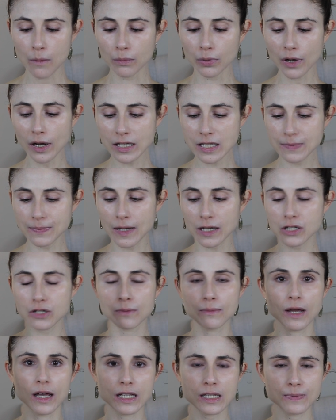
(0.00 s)
Broad
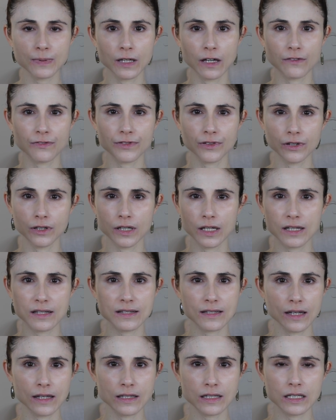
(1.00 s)
Spectrum S P F thirty
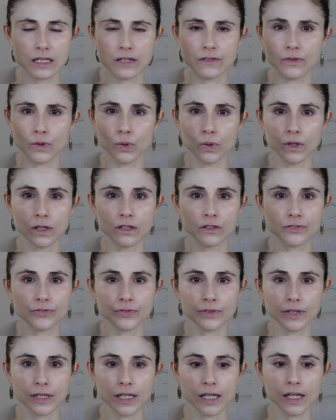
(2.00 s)
Sensitive Oil
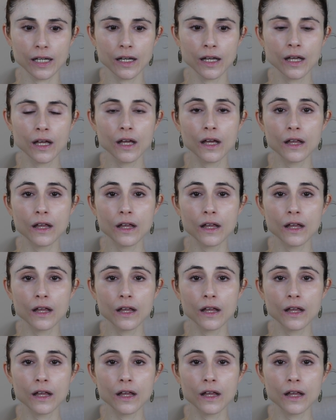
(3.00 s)
Free.